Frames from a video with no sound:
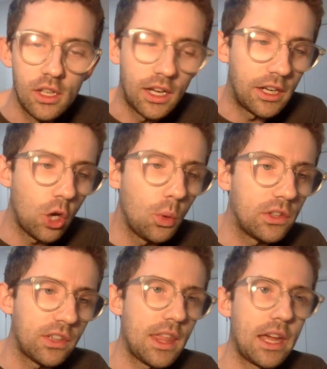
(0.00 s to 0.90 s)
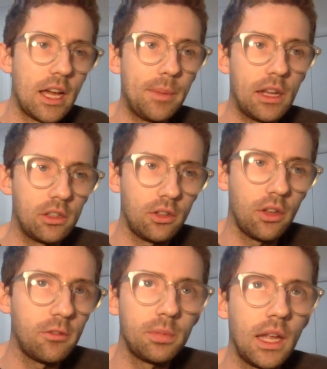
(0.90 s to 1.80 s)
And I know we say that about a
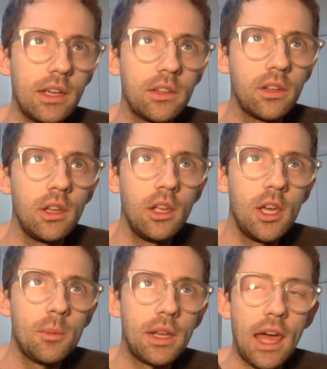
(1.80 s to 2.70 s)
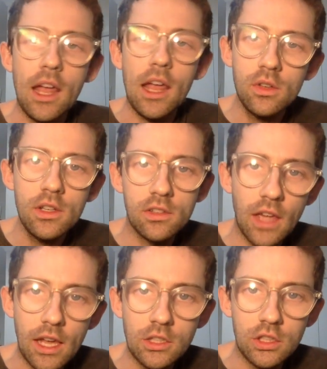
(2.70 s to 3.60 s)
lot of players, but Adrian
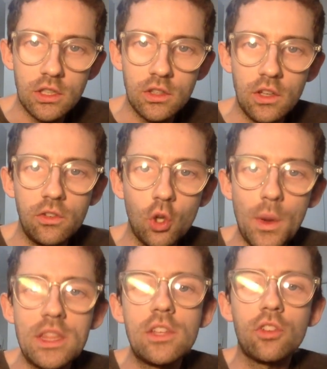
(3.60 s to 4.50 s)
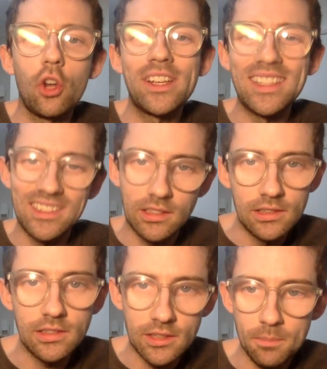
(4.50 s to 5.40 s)
Segicic is doing this on a
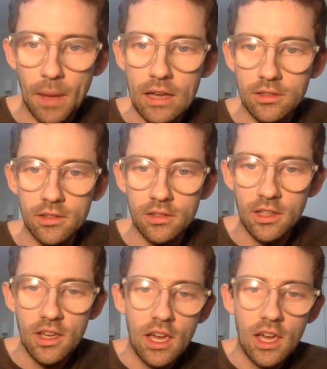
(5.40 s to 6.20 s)
consistent basis.